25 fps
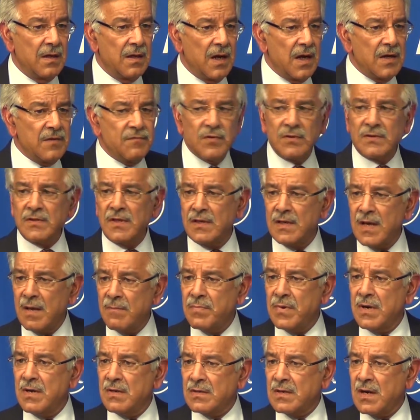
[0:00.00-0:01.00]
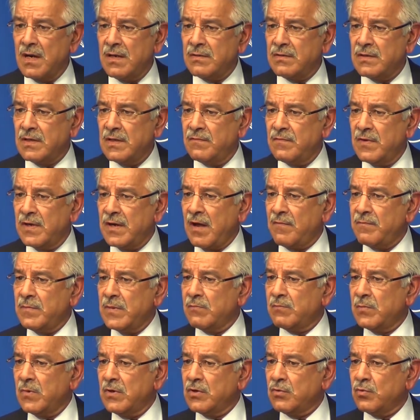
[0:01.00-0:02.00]
It was a liberal country where
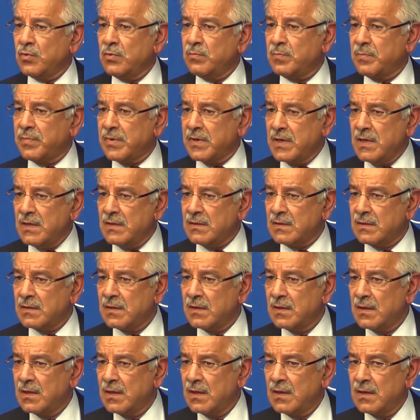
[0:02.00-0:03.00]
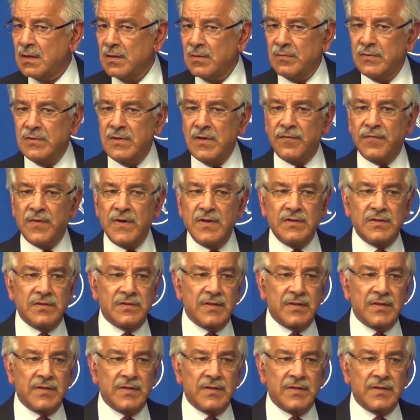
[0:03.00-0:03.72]
everybody could breathe. Different